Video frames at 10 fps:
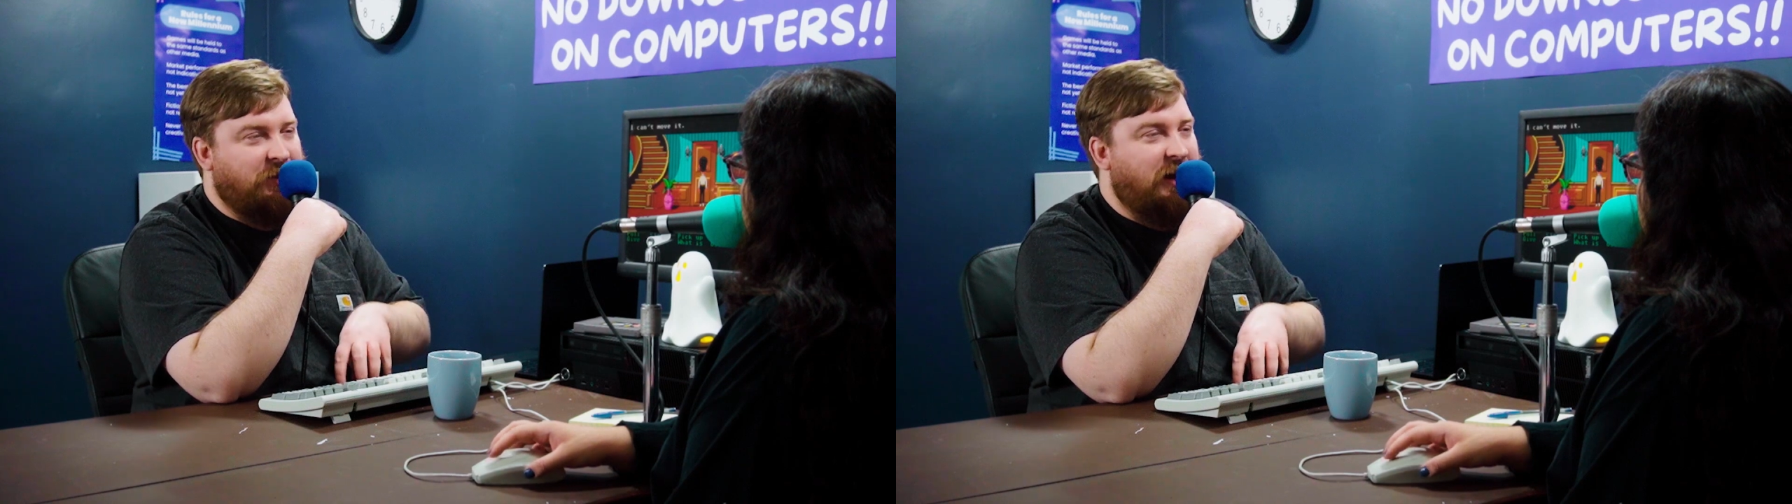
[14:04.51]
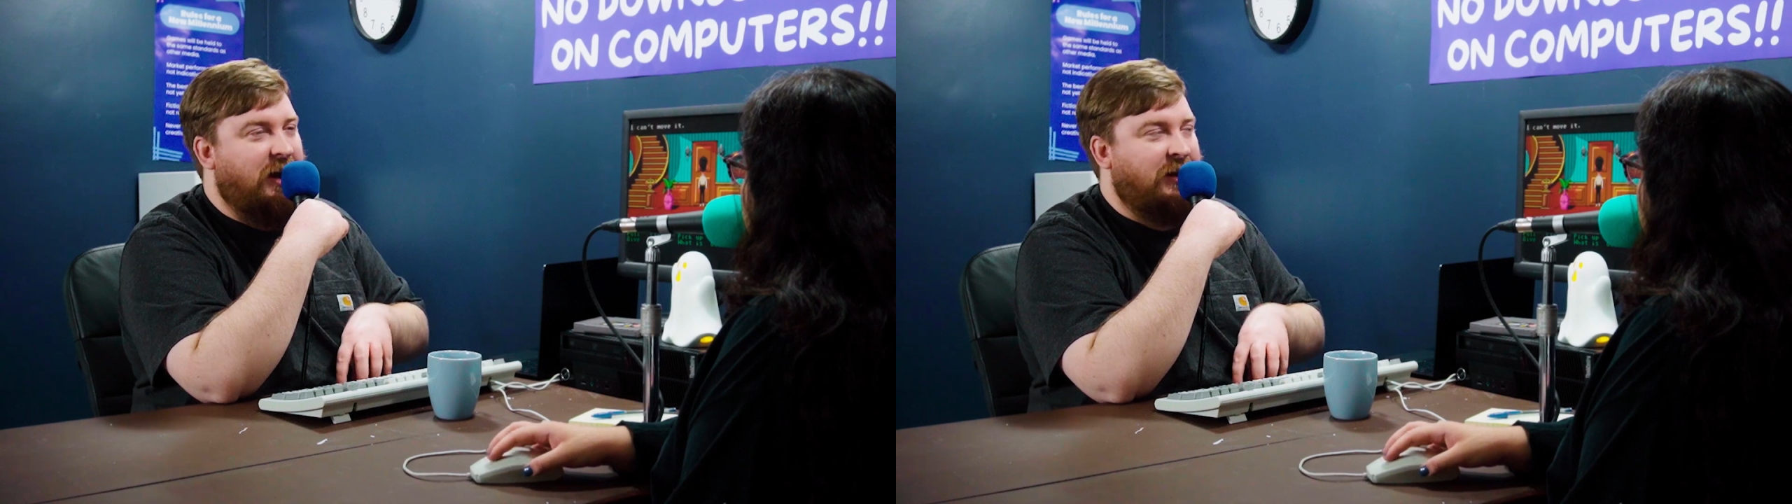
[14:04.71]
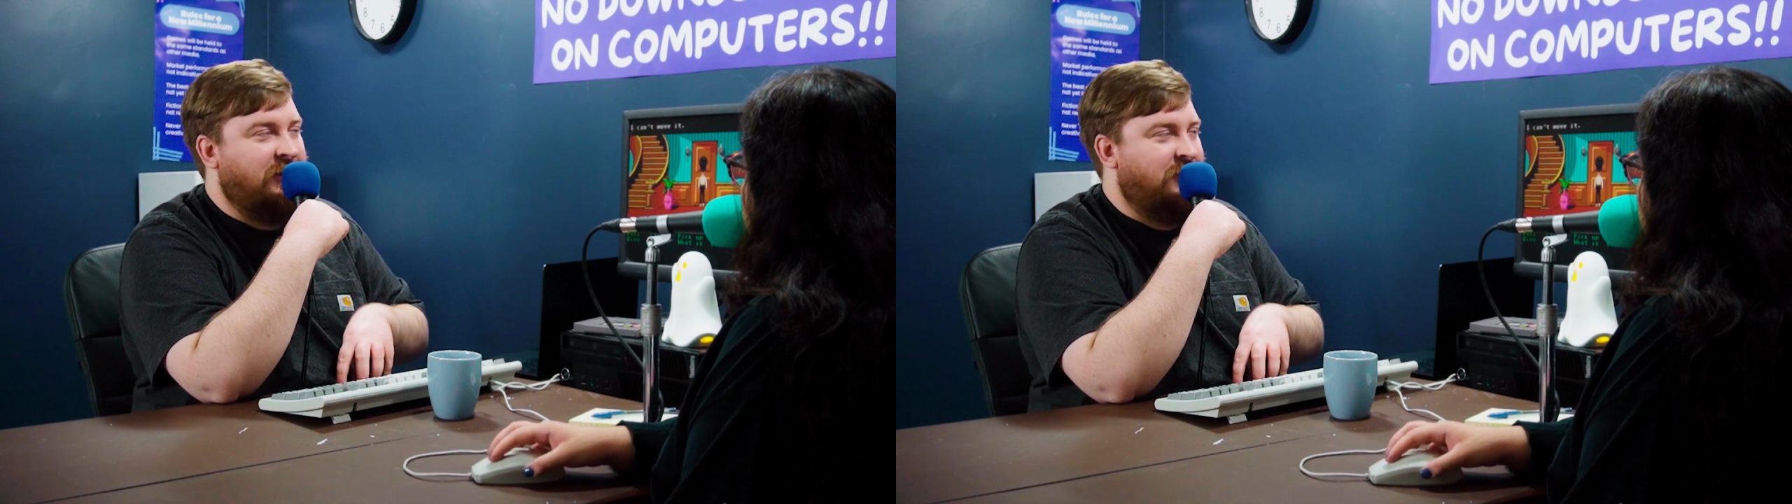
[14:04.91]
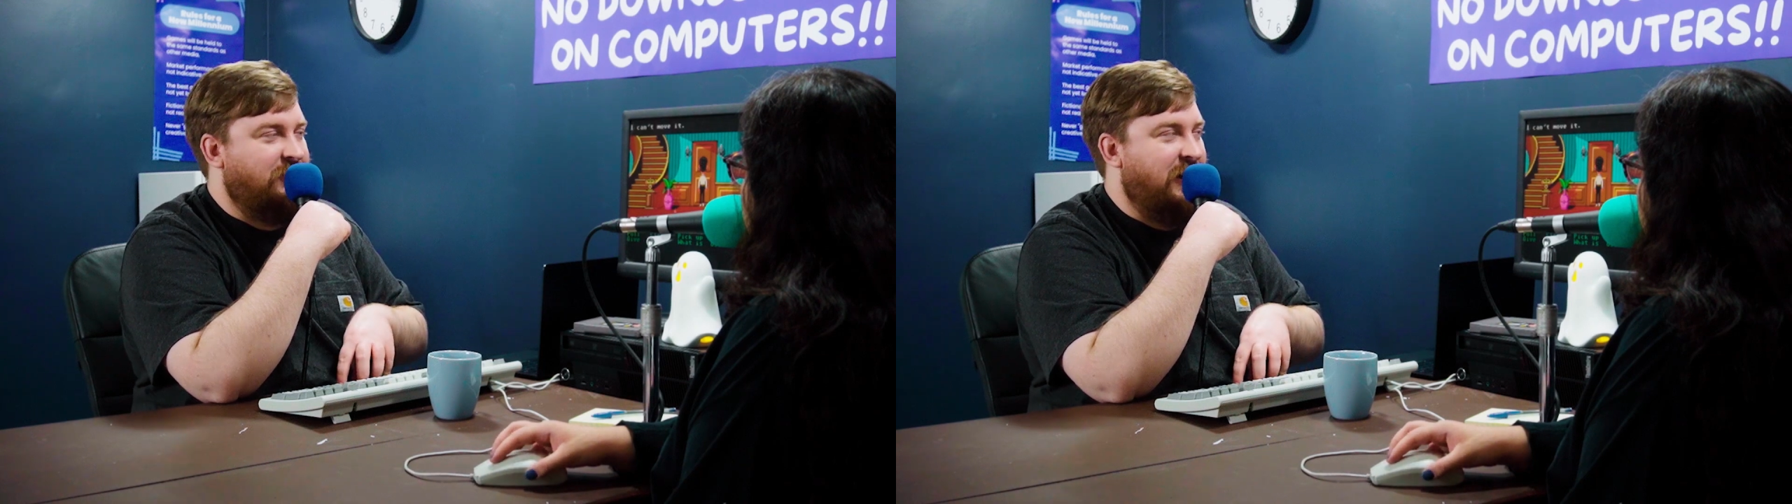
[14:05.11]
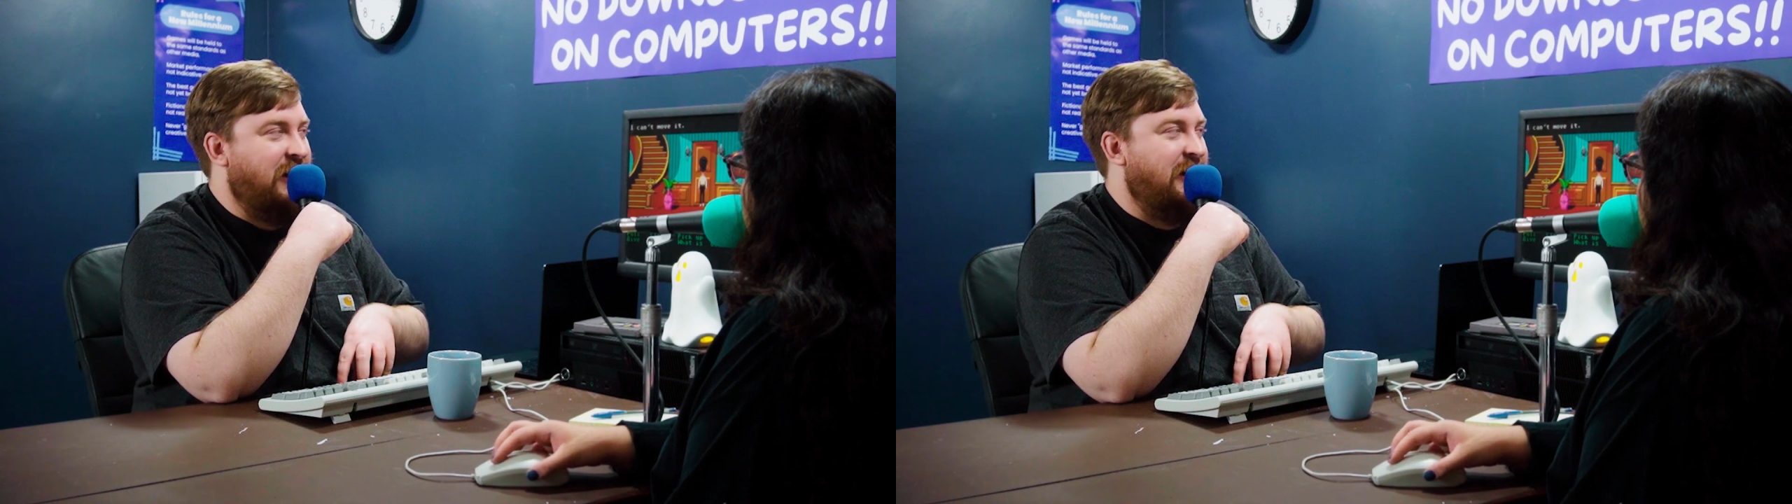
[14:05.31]
not,
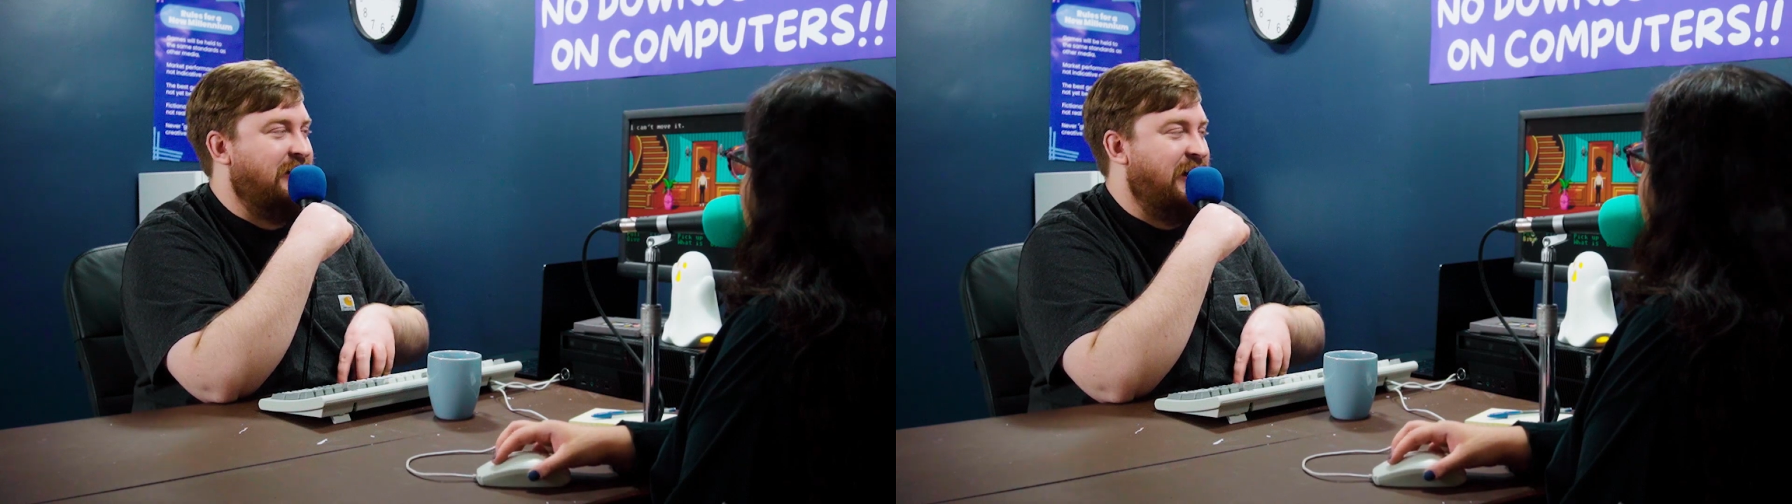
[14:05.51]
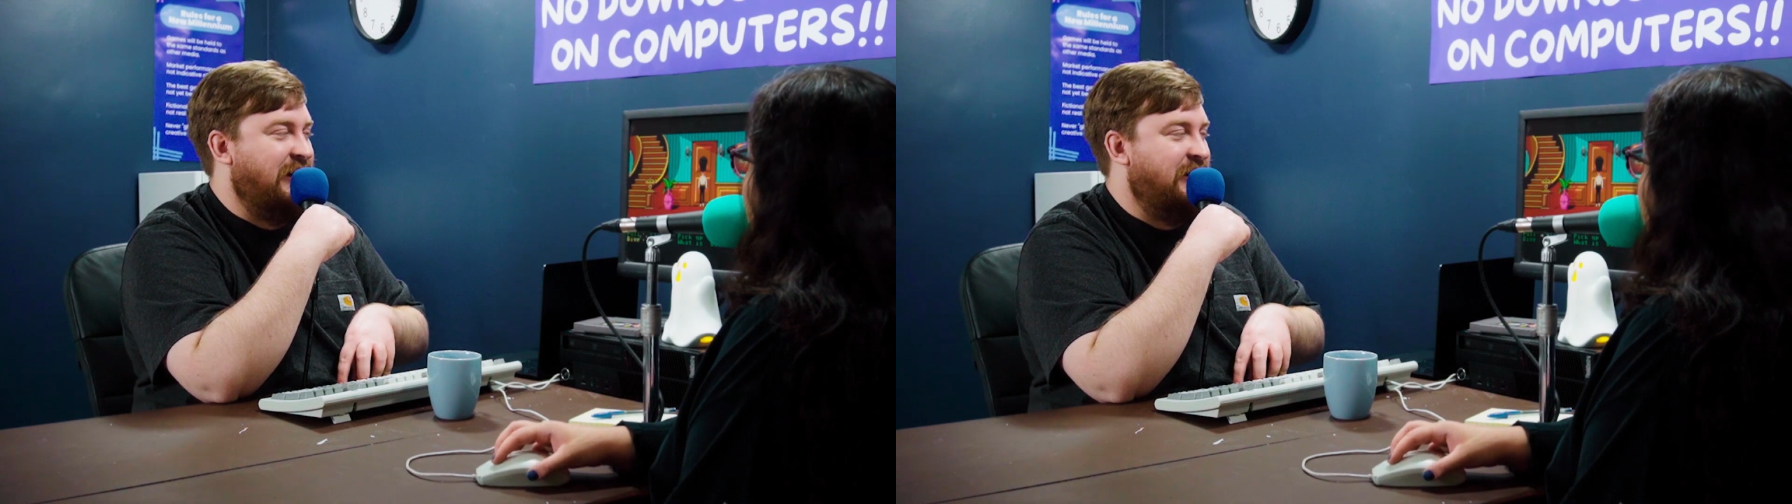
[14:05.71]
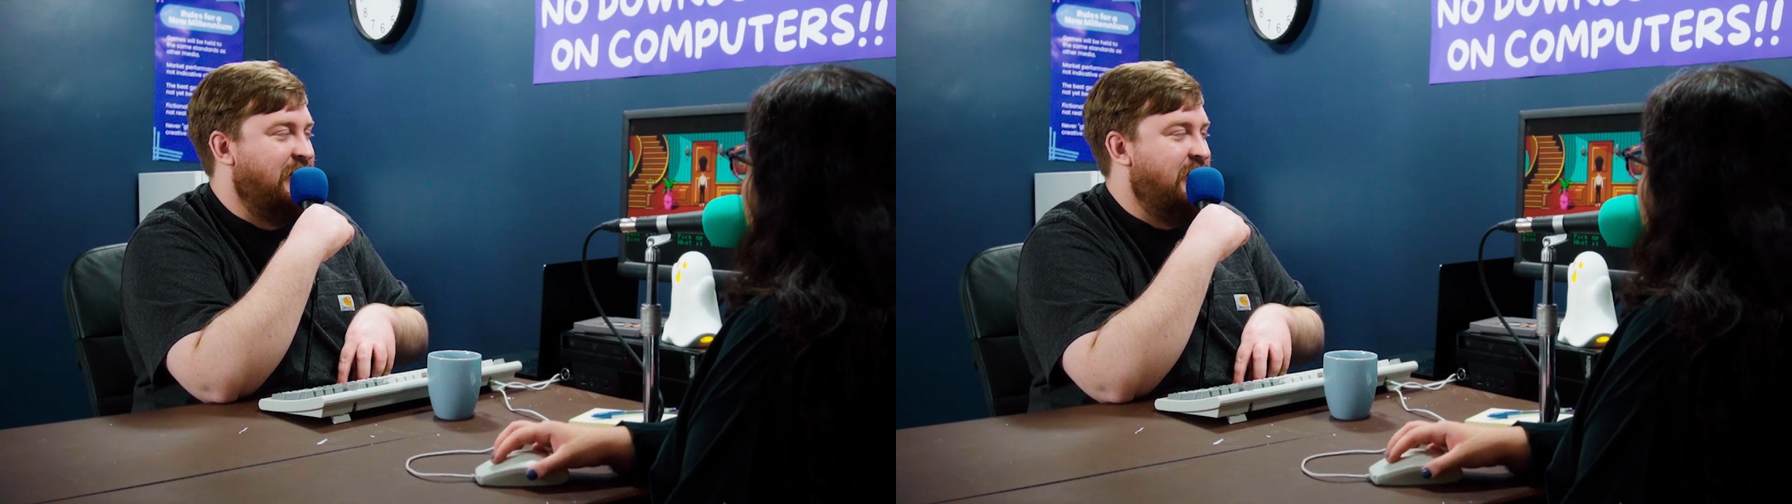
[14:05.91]
right? And like,